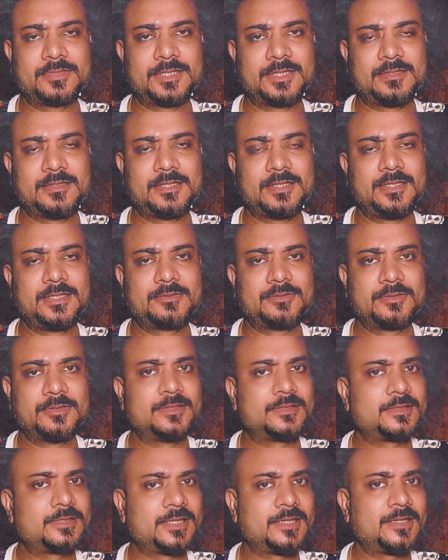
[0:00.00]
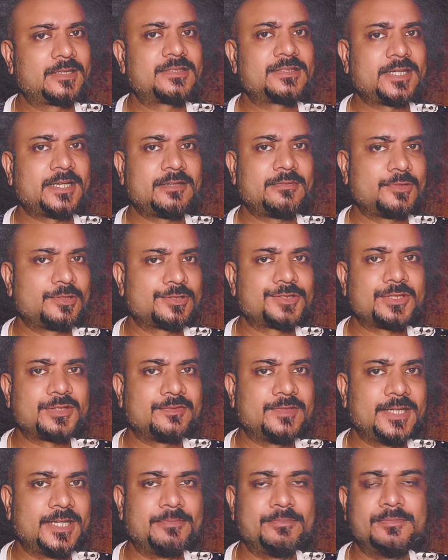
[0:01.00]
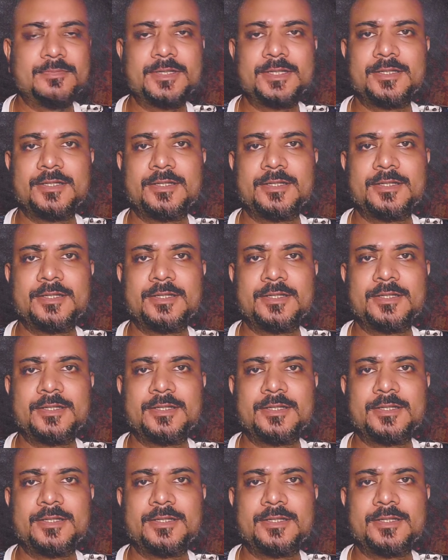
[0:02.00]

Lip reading: I really couldn't understand most of them.